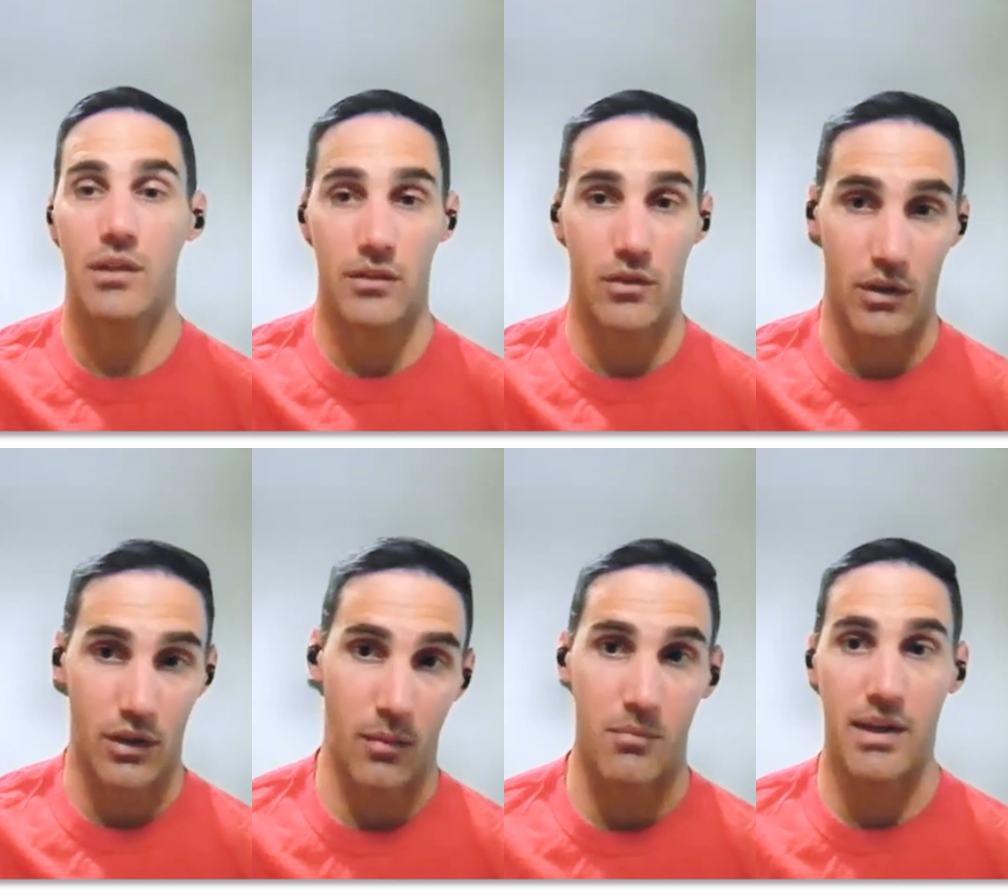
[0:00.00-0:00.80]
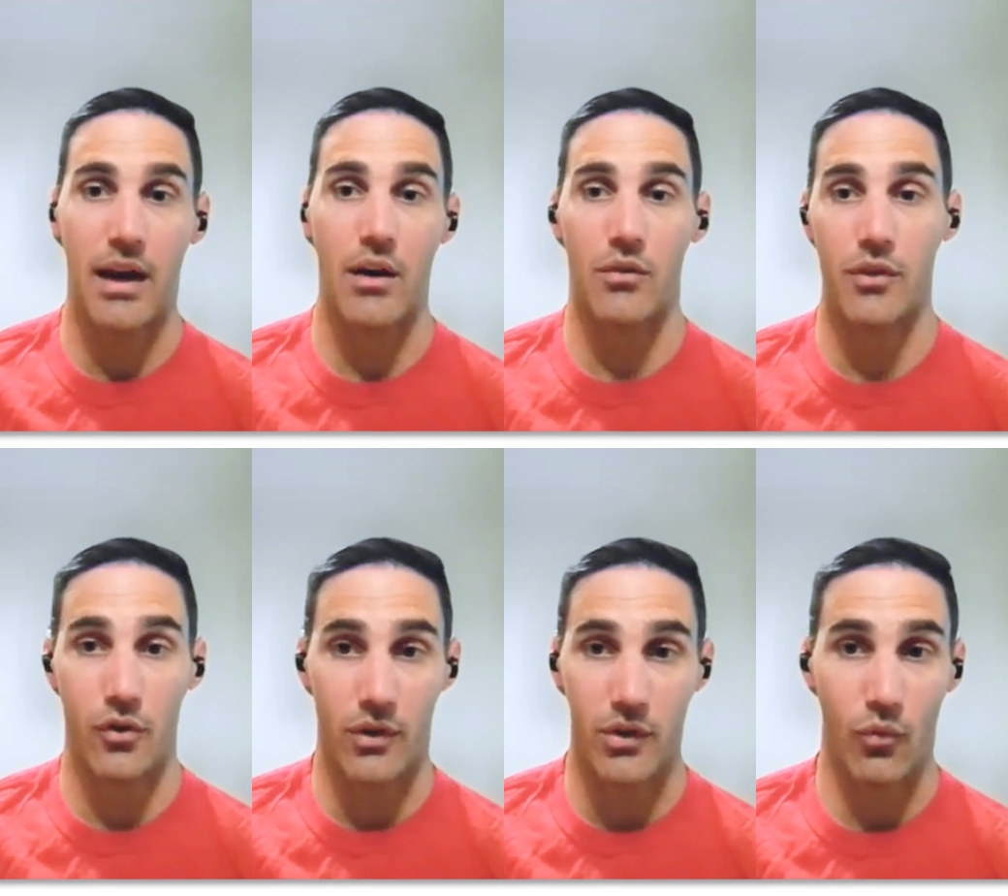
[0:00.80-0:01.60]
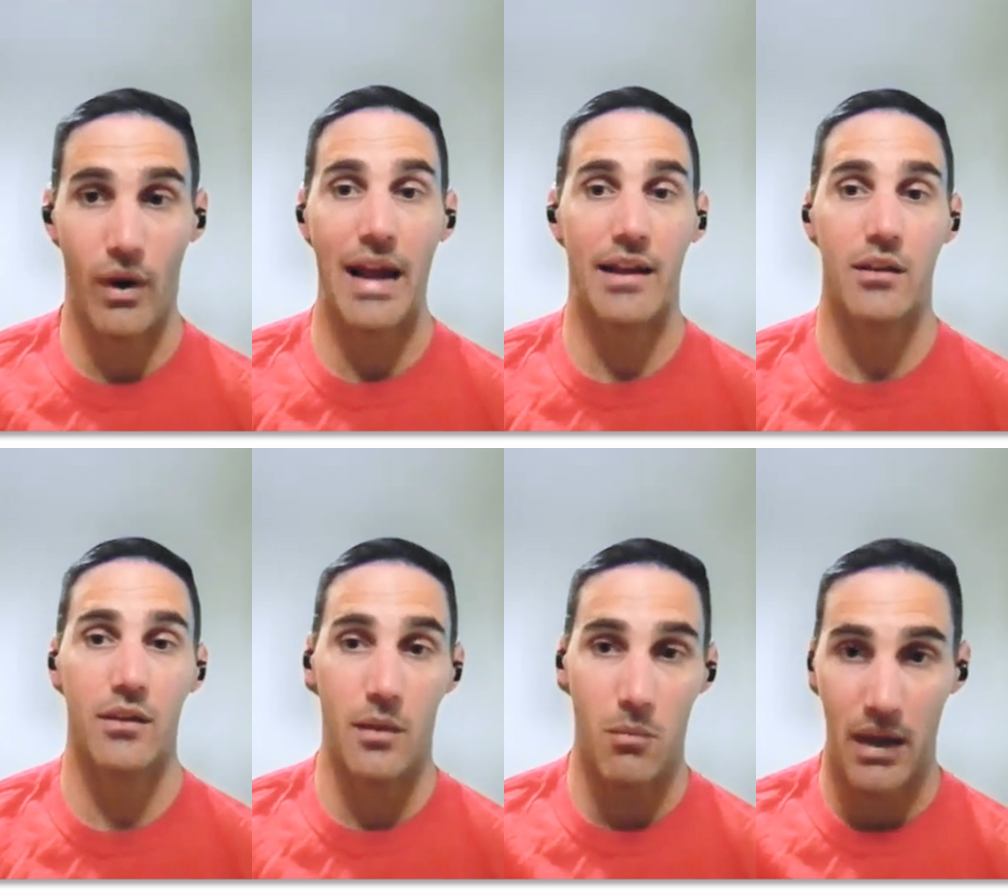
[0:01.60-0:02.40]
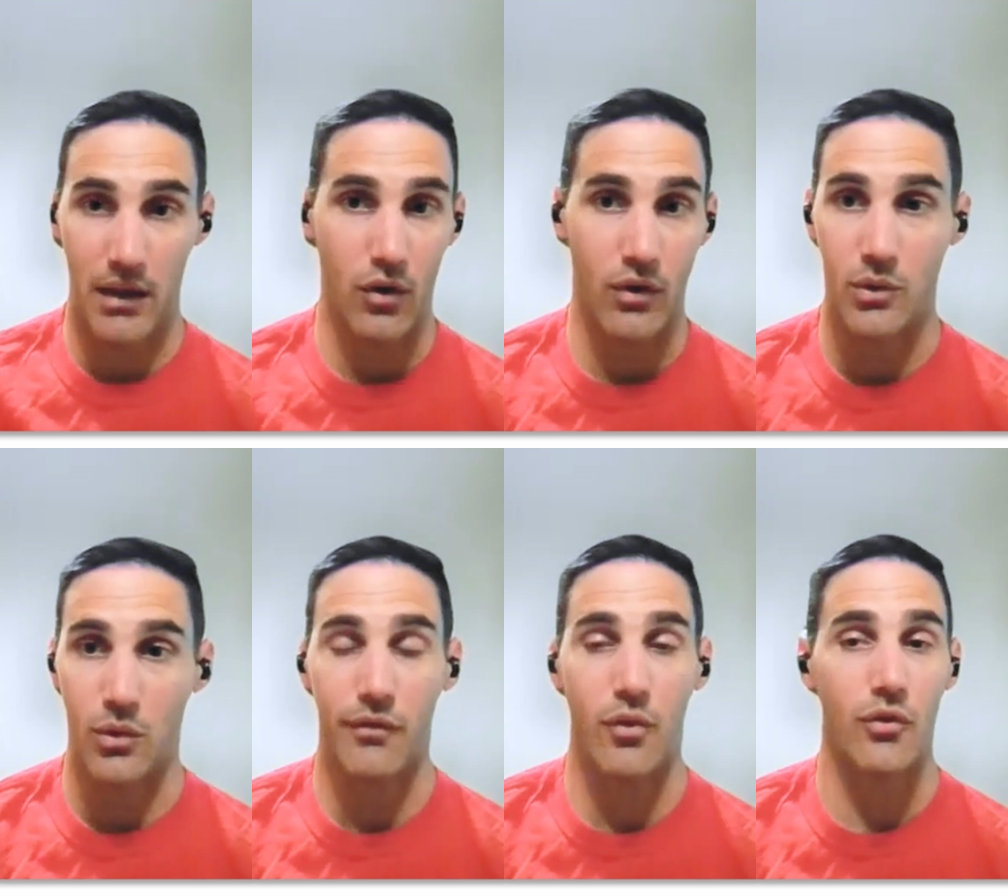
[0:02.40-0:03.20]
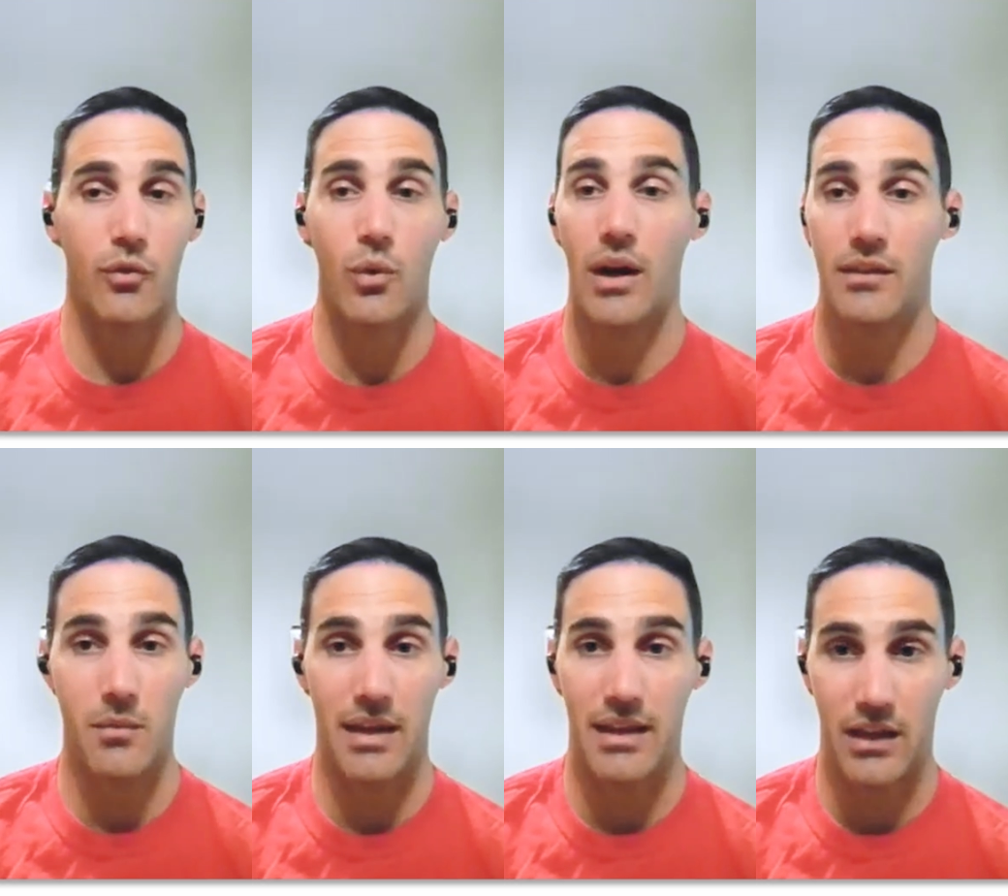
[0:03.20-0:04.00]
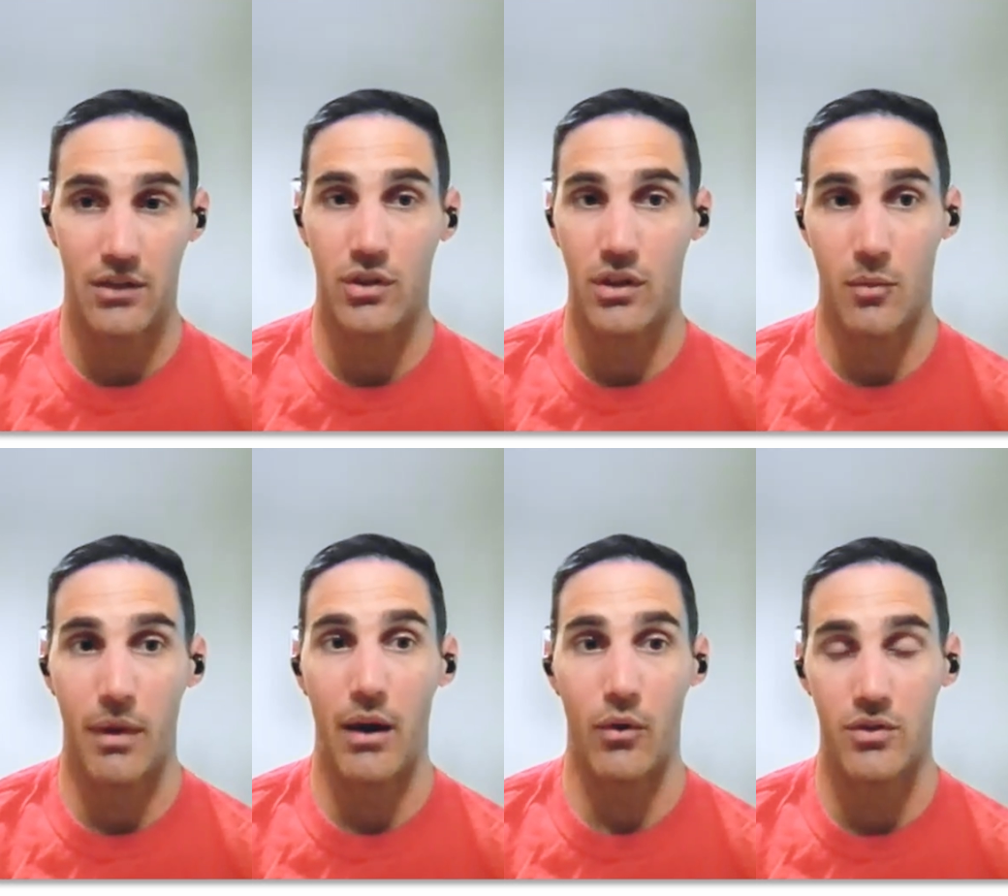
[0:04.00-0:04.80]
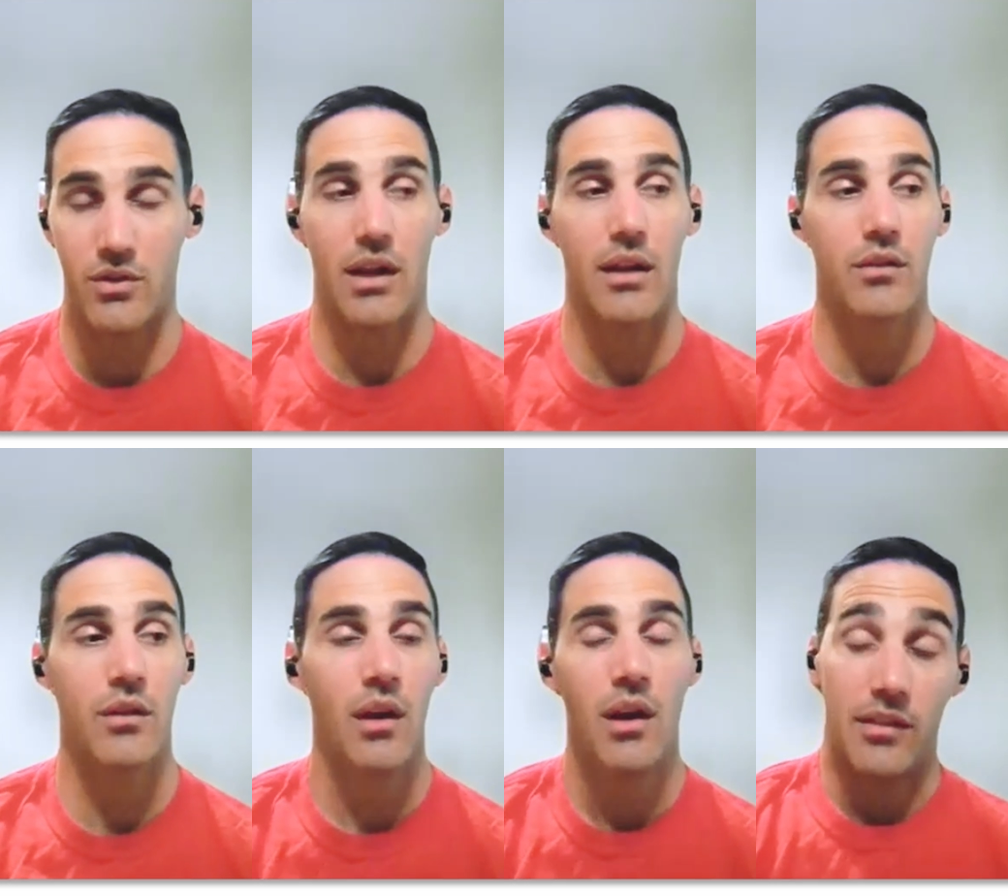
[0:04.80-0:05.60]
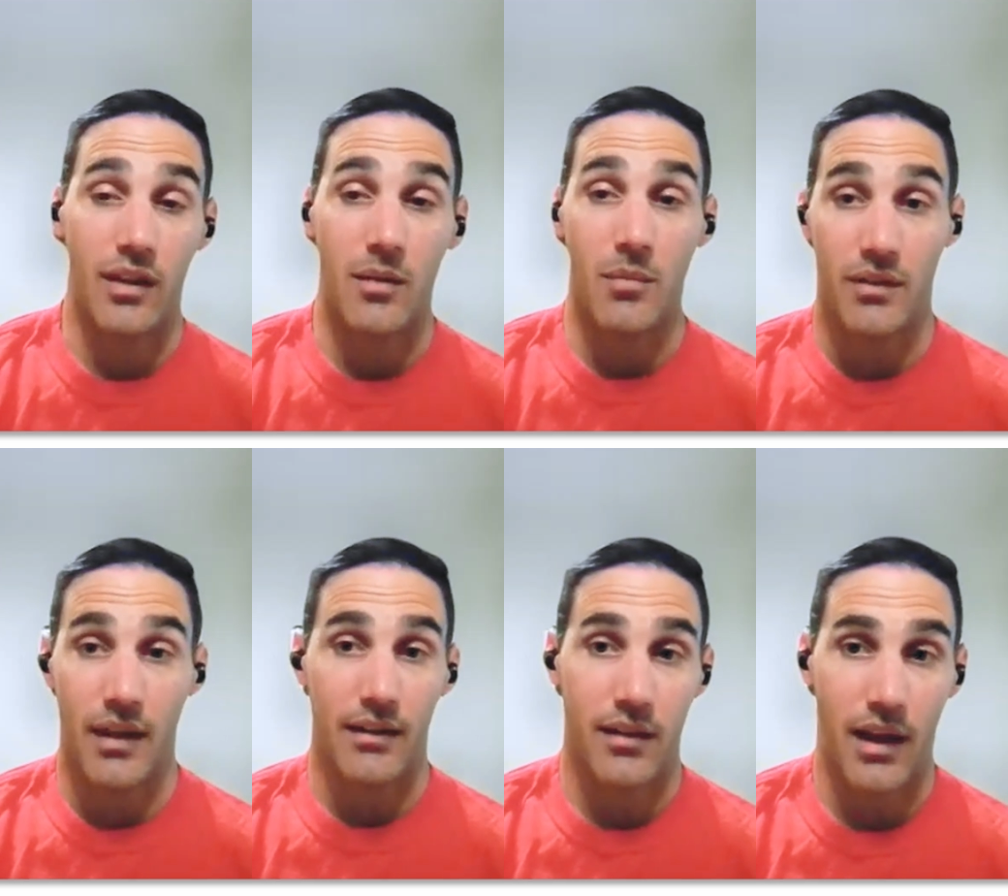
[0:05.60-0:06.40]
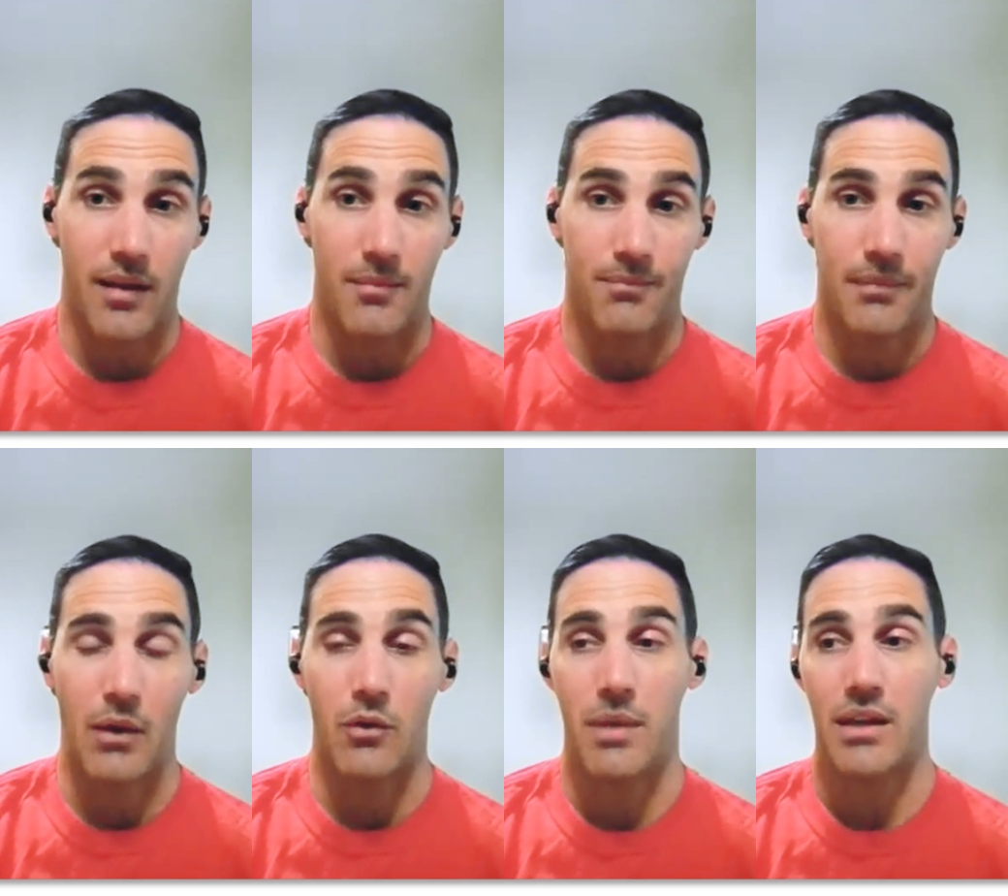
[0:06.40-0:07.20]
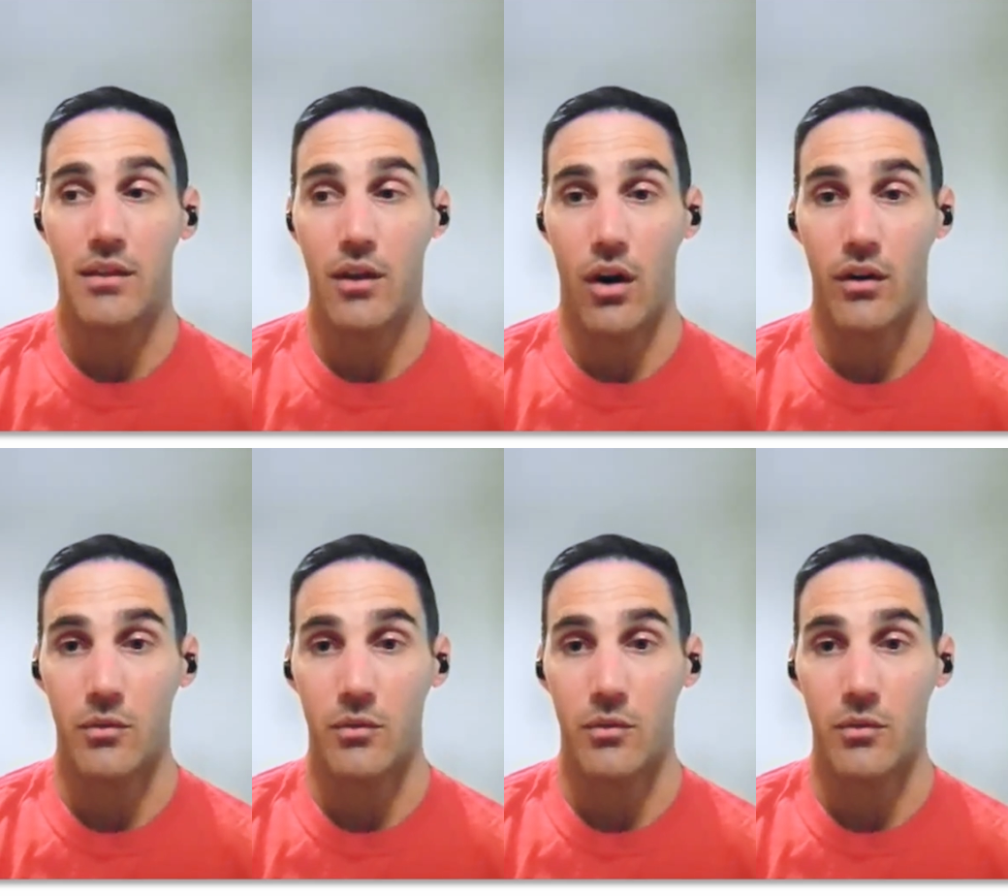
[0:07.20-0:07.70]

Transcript: It's going to come down. They're going to rack it. They may go into a full squat. They may catch it in a power stance. At the same exact time, I would make the